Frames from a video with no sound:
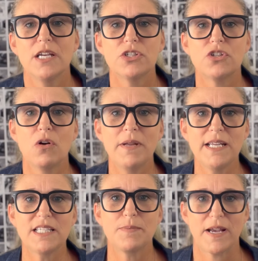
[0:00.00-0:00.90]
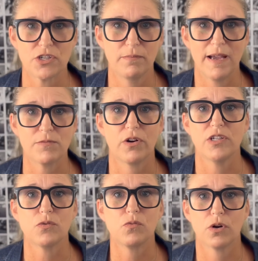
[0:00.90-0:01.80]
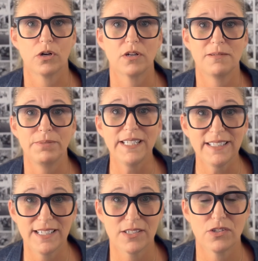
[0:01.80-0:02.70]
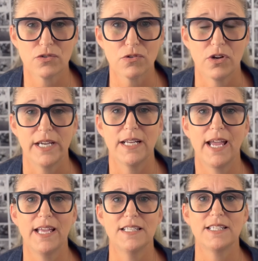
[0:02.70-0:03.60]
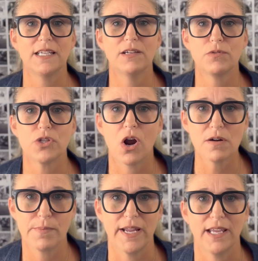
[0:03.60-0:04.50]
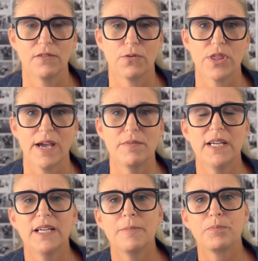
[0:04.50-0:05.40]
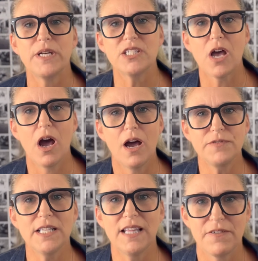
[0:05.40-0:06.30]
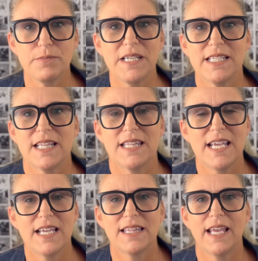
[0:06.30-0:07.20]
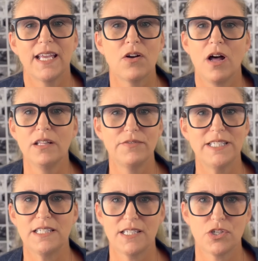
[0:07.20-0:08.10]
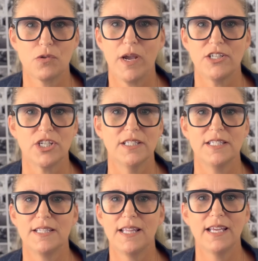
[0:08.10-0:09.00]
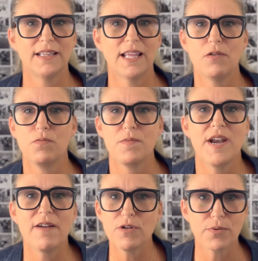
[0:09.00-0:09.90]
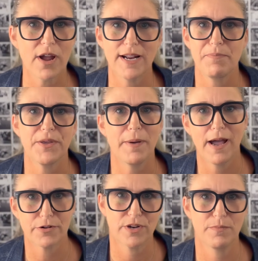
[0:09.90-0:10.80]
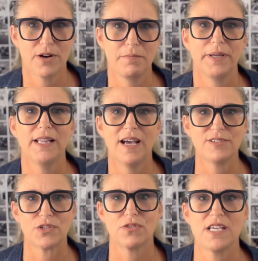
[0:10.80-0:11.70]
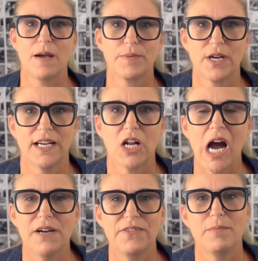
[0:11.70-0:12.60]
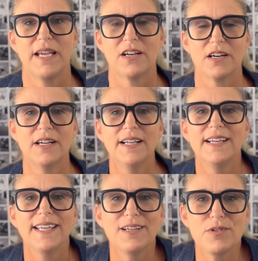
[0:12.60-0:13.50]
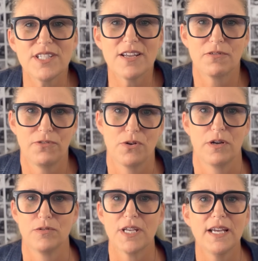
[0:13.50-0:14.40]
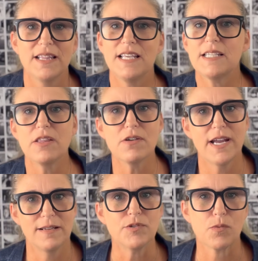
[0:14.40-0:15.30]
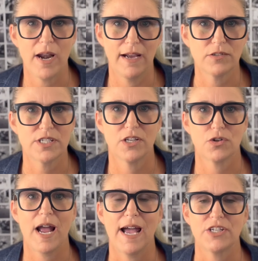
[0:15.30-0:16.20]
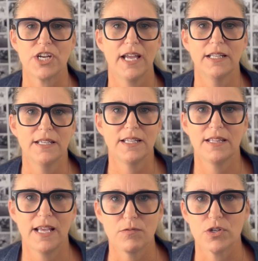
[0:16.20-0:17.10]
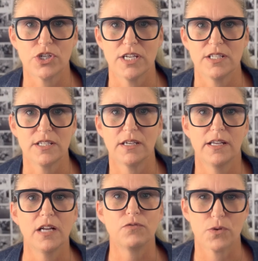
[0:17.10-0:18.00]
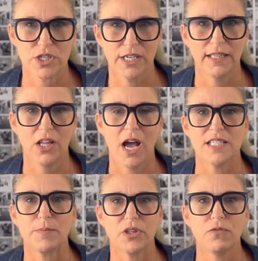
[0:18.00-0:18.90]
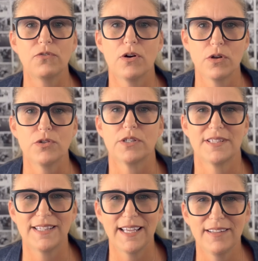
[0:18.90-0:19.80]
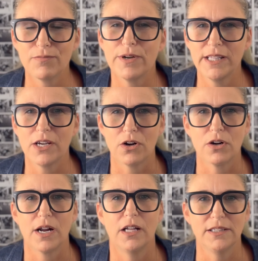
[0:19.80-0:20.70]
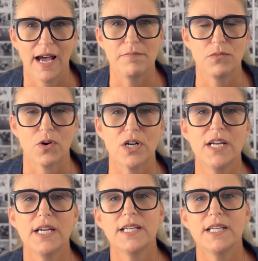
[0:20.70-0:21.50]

So many special memories were completely destroyed, and it was heartbreaking for them. But it's often left me to think that in all of these situations, they never brought up the Pottery Barn pillows or the upgraded coffee maker. It was their photos. These other items went out to the trash and they were just an unfortunate loss, but the photos that really hurt a lot more.